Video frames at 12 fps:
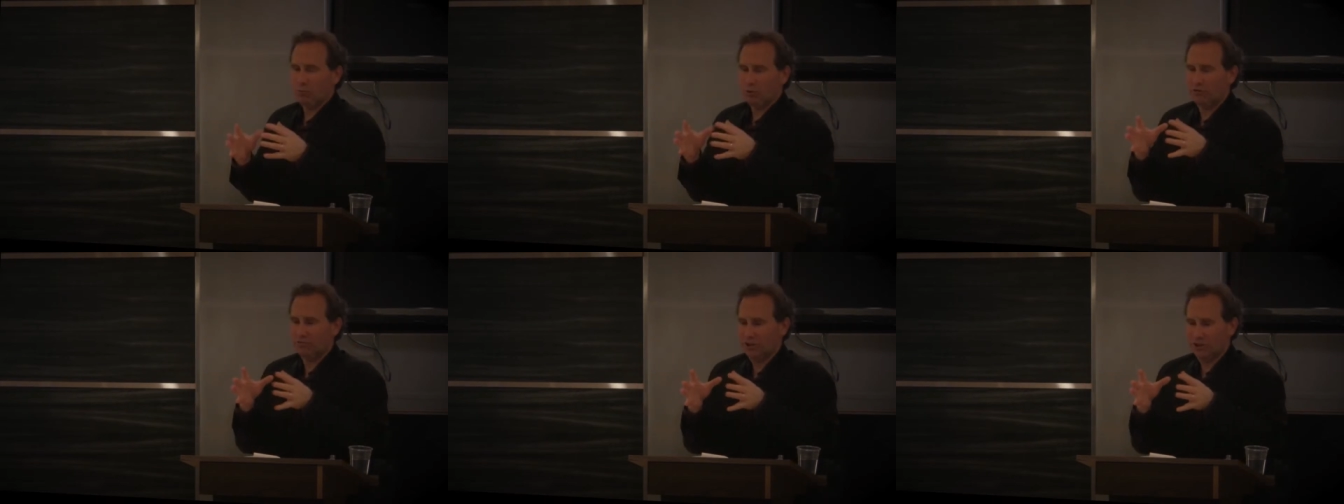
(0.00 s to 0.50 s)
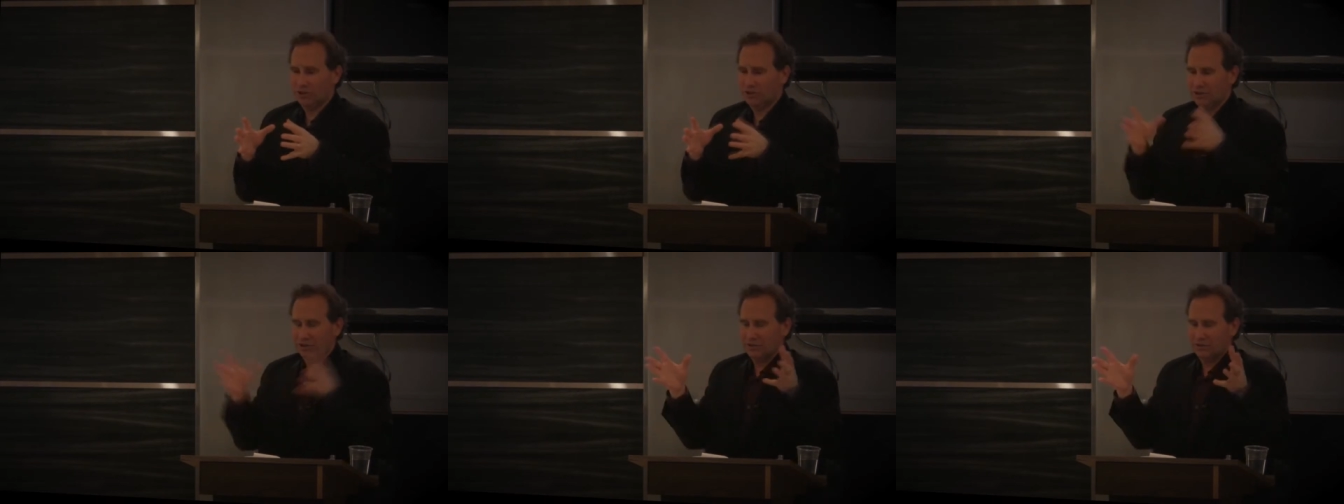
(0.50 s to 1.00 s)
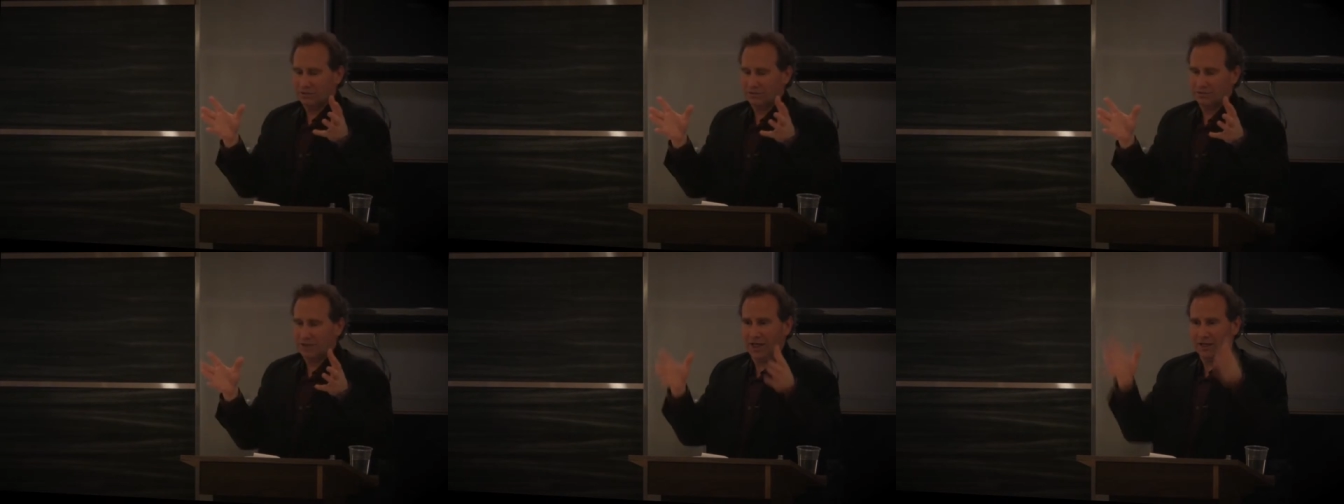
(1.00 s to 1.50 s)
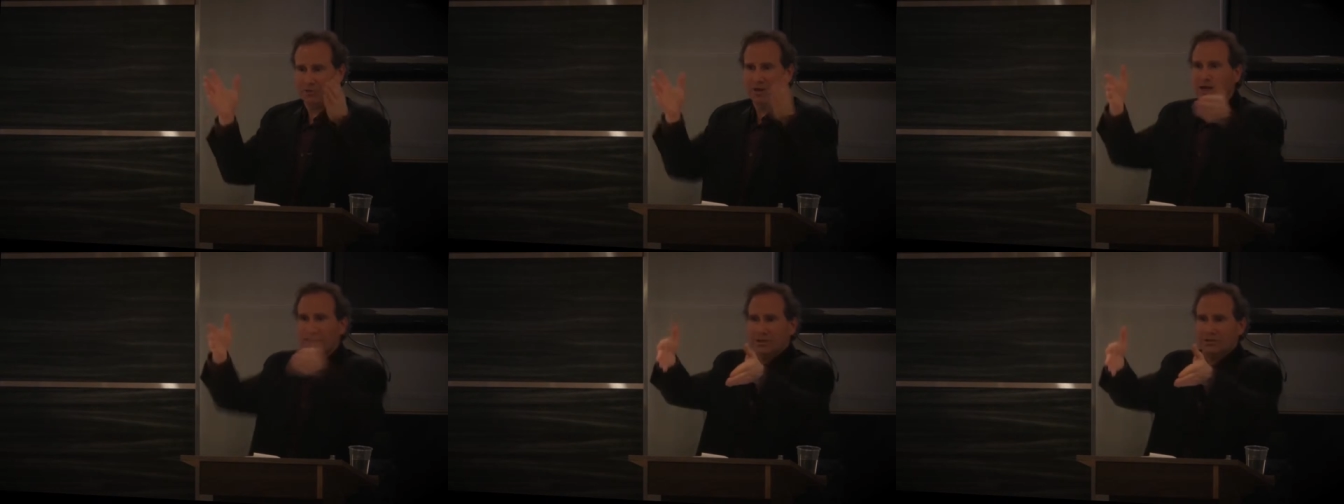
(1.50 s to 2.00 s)
would have just gone,
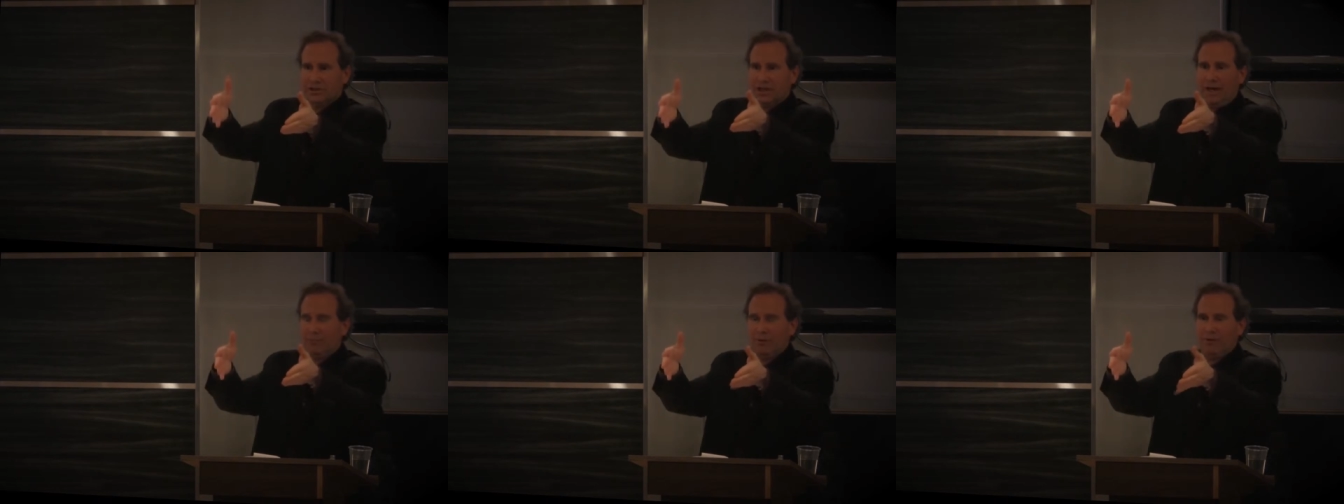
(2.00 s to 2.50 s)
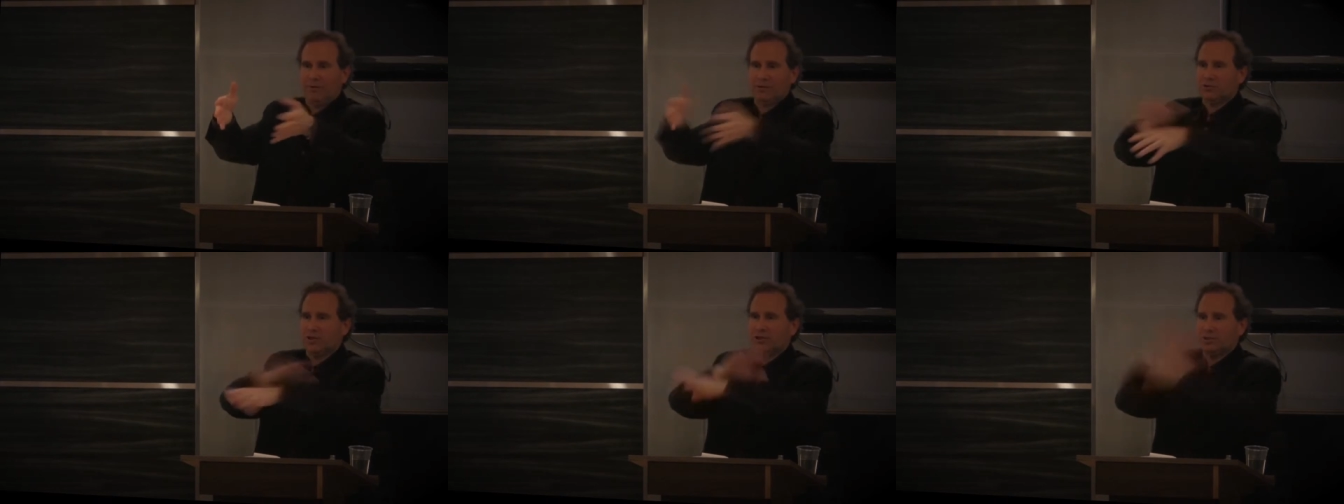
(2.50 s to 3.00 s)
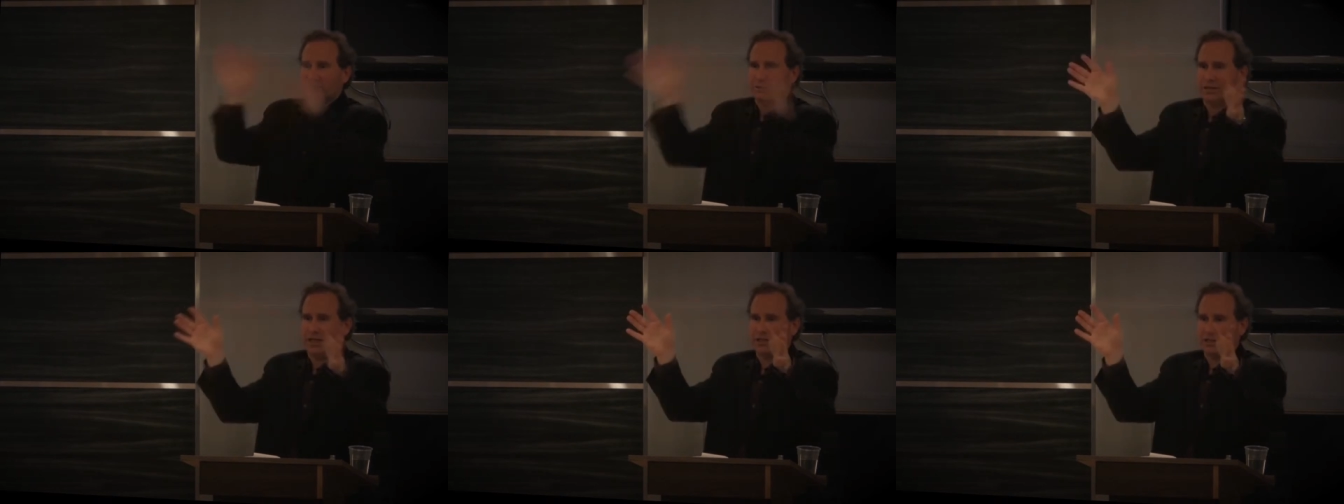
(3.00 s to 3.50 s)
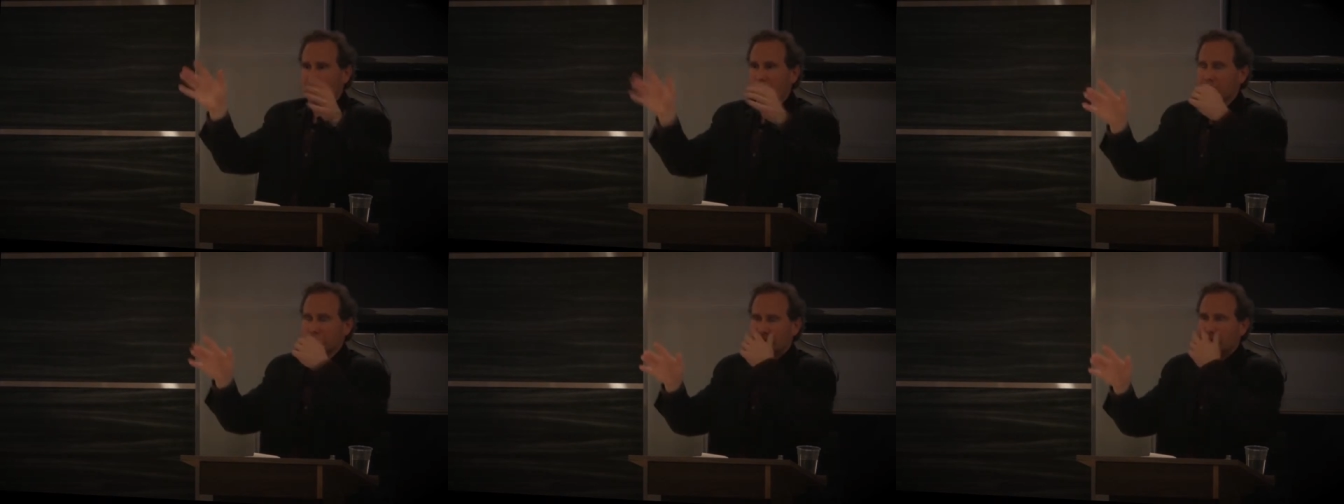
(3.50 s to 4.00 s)
okay, there's the copyright registration, case
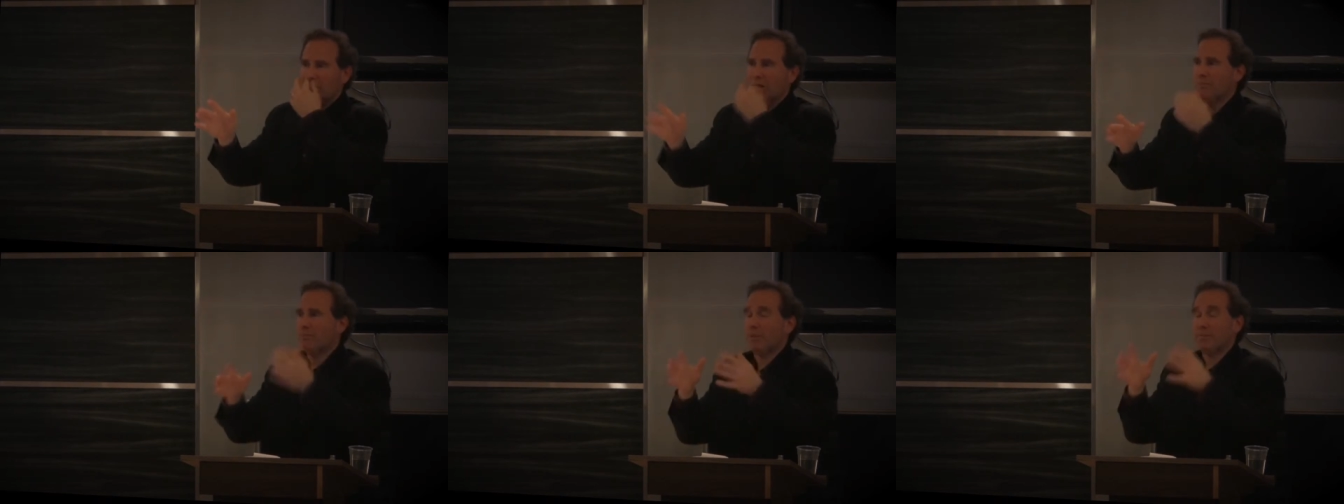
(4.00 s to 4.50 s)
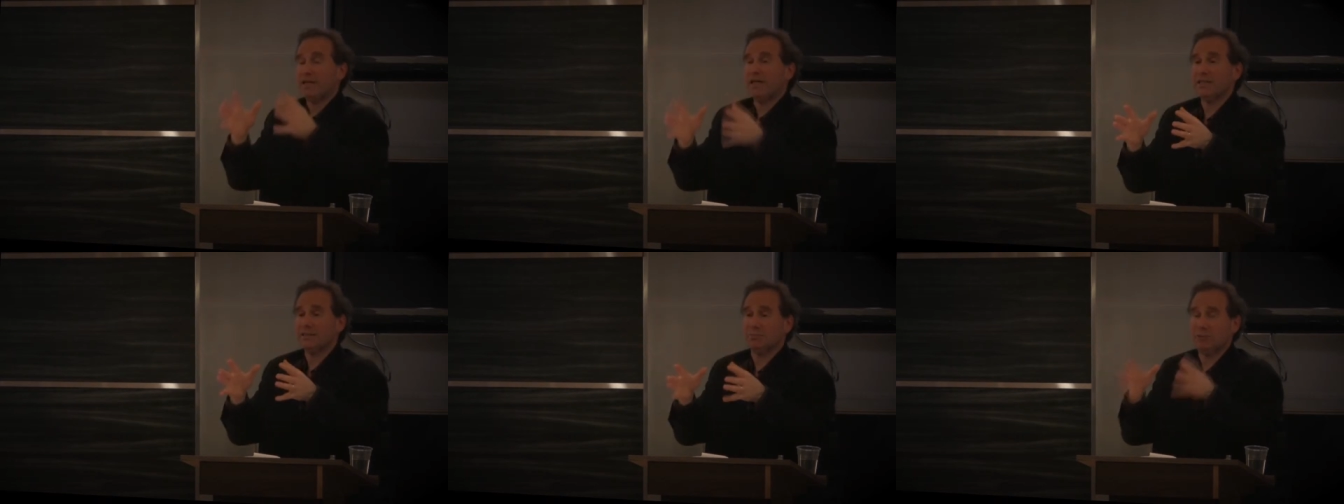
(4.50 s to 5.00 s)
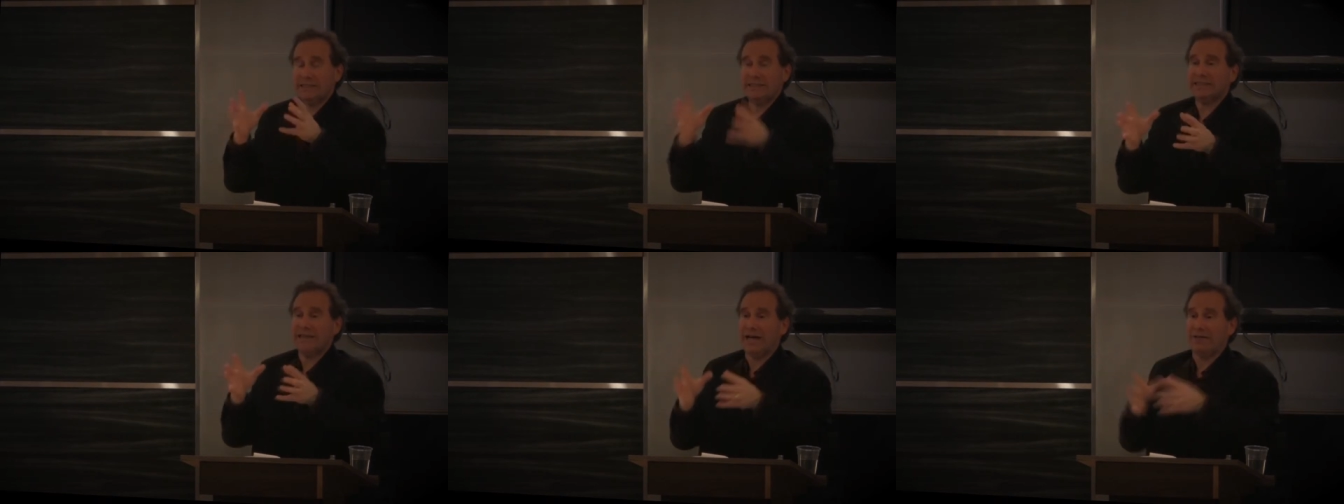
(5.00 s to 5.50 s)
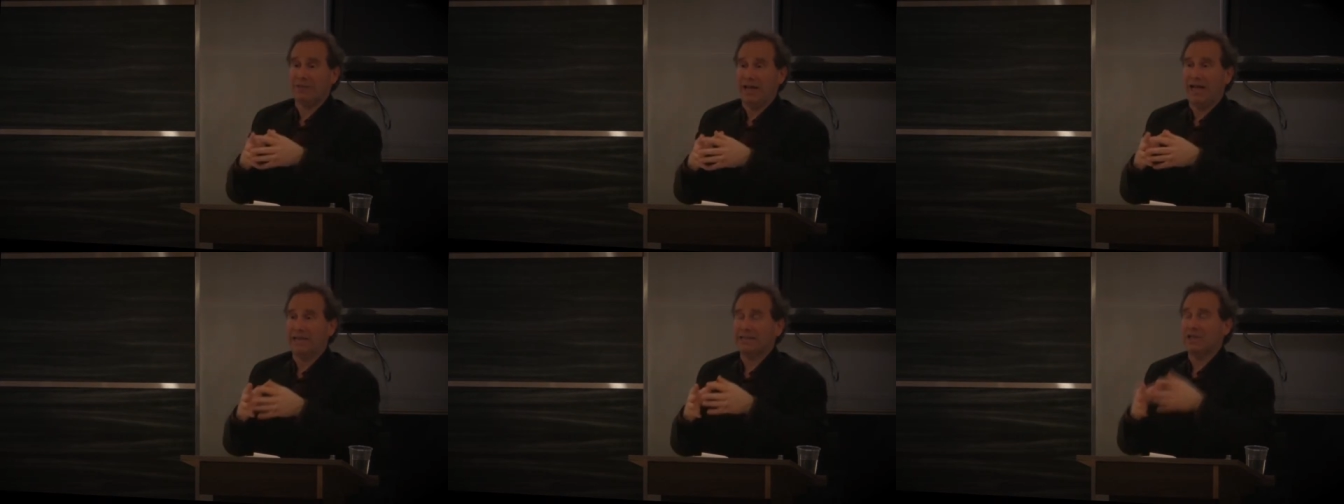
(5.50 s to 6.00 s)
closed. But because we didn't have
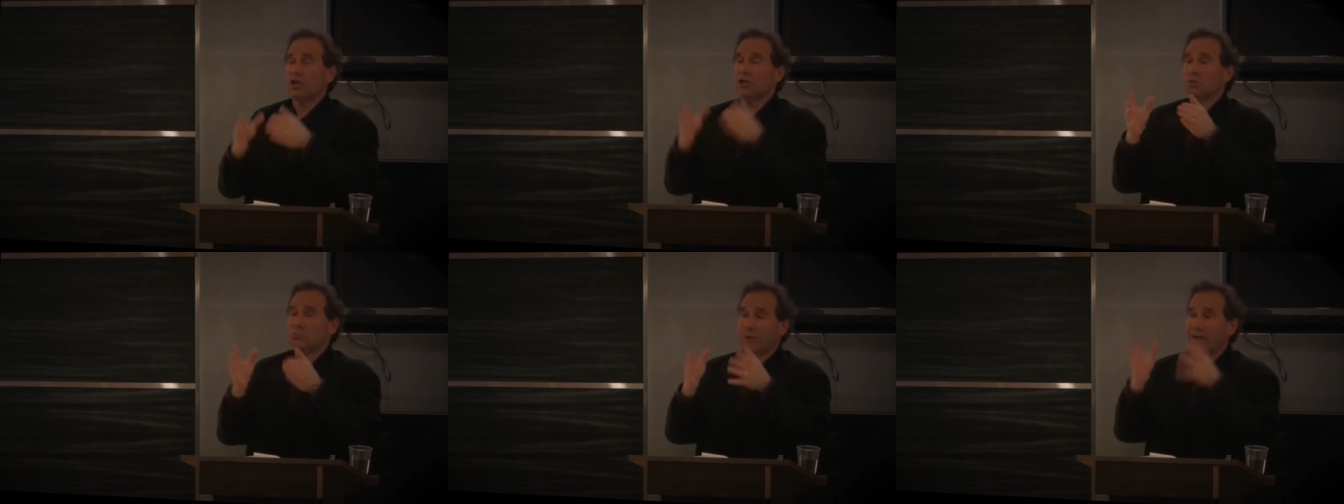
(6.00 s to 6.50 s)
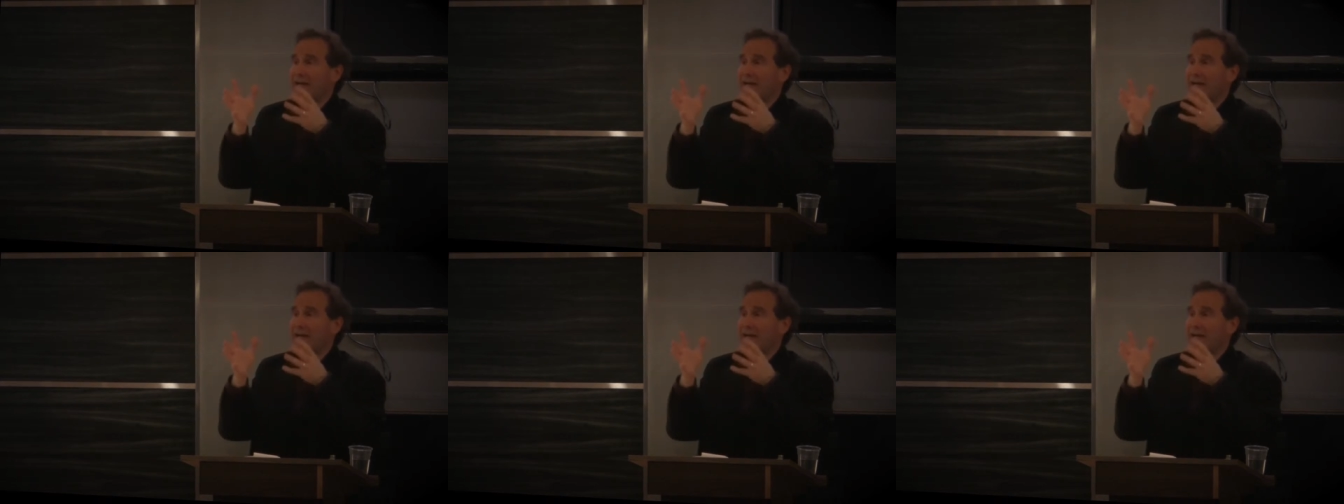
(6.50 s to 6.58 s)
that, we